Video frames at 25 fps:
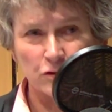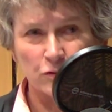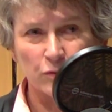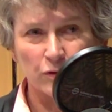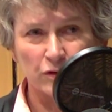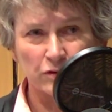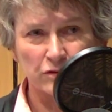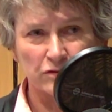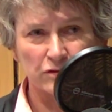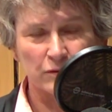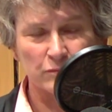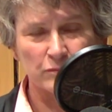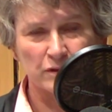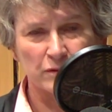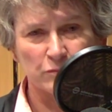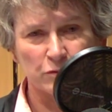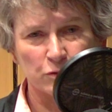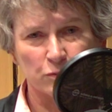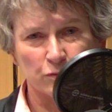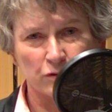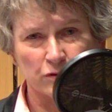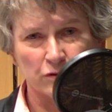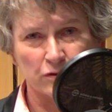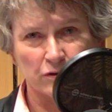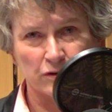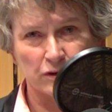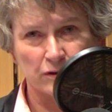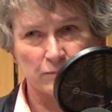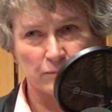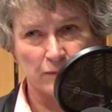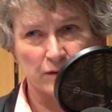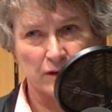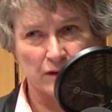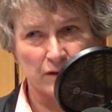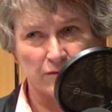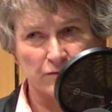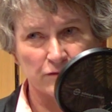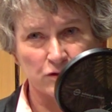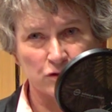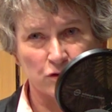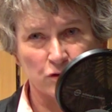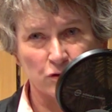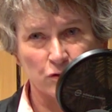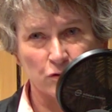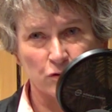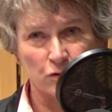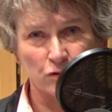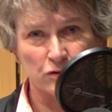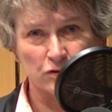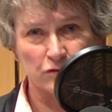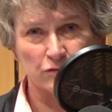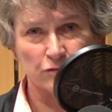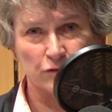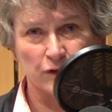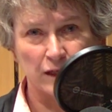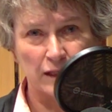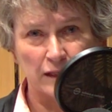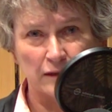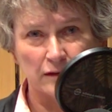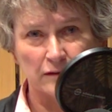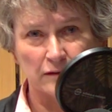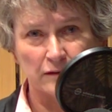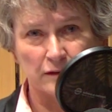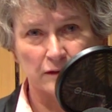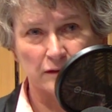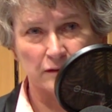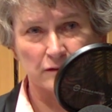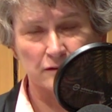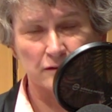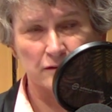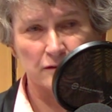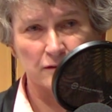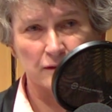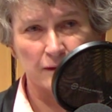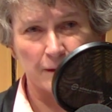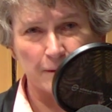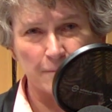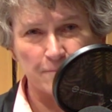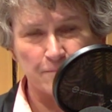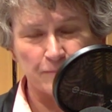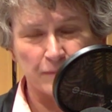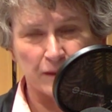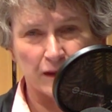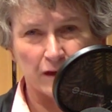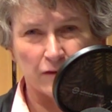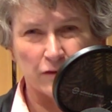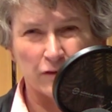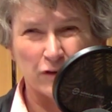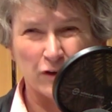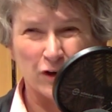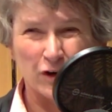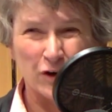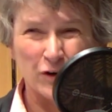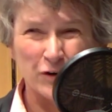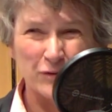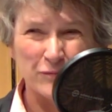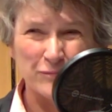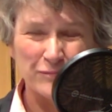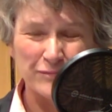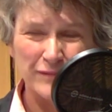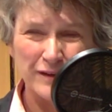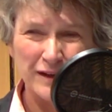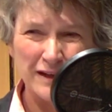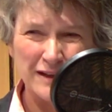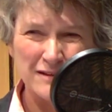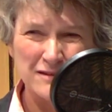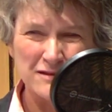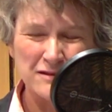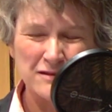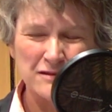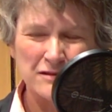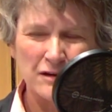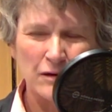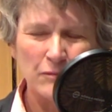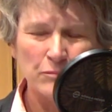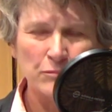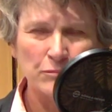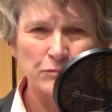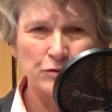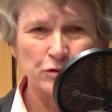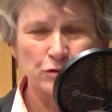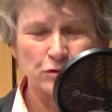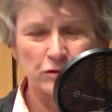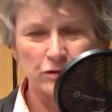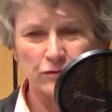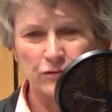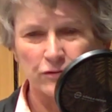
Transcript: sometimes wonder if schools feel that they're in some sort of